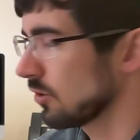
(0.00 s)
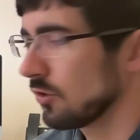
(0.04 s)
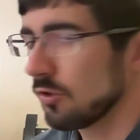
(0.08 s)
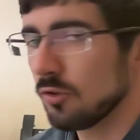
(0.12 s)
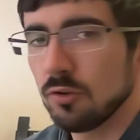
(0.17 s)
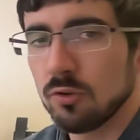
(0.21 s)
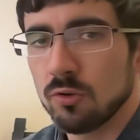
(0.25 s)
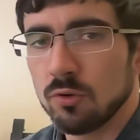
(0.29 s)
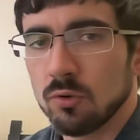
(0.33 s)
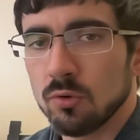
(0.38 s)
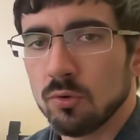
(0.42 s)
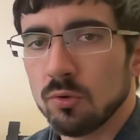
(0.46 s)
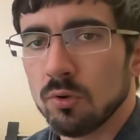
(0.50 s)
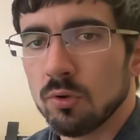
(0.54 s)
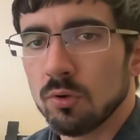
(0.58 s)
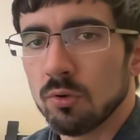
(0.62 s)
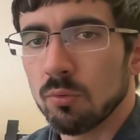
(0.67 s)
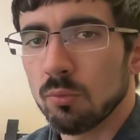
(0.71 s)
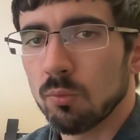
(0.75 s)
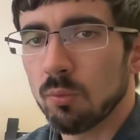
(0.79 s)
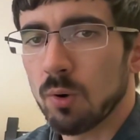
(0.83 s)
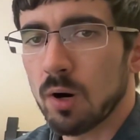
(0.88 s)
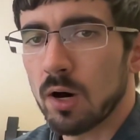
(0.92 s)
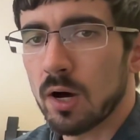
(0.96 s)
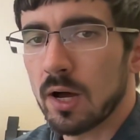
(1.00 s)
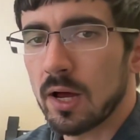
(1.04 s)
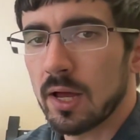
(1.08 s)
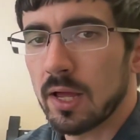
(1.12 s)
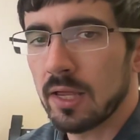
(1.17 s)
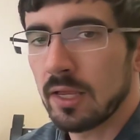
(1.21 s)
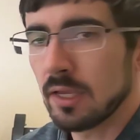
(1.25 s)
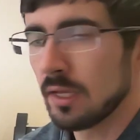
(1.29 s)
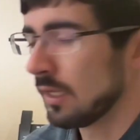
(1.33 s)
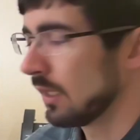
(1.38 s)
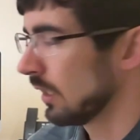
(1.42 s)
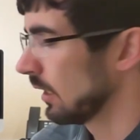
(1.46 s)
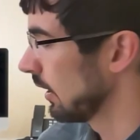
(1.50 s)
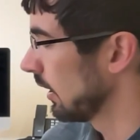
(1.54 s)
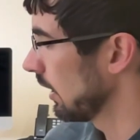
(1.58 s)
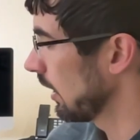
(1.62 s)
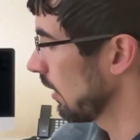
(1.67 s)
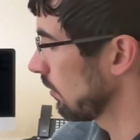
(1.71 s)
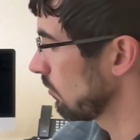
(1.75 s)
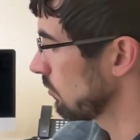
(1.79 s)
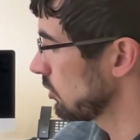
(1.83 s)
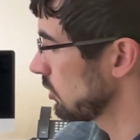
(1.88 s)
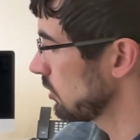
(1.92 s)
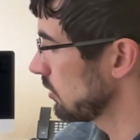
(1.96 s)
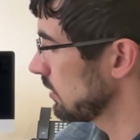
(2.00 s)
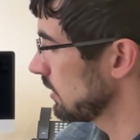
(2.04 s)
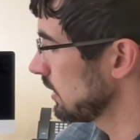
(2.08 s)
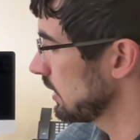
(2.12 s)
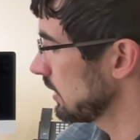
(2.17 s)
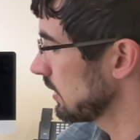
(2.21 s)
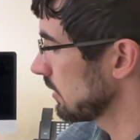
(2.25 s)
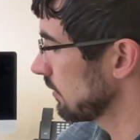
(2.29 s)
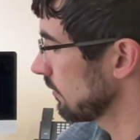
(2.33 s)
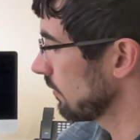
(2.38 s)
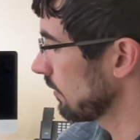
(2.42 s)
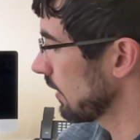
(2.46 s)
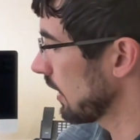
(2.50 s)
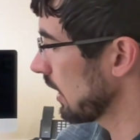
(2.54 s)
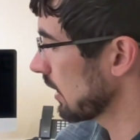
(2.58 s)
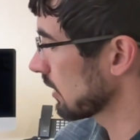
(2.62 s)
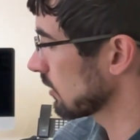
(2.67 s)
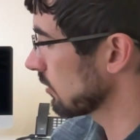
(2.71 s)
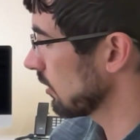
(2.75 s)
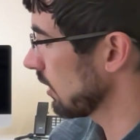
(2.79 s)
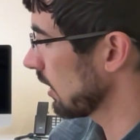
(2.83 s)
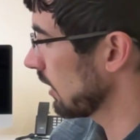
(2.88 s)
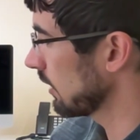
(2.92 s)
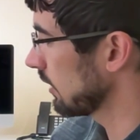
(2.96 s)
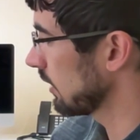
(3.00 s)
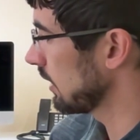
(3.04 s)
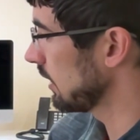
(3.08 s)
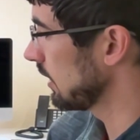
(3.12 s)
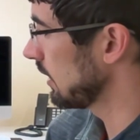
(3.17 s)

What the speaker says: 2y. I'm choosing to factor out the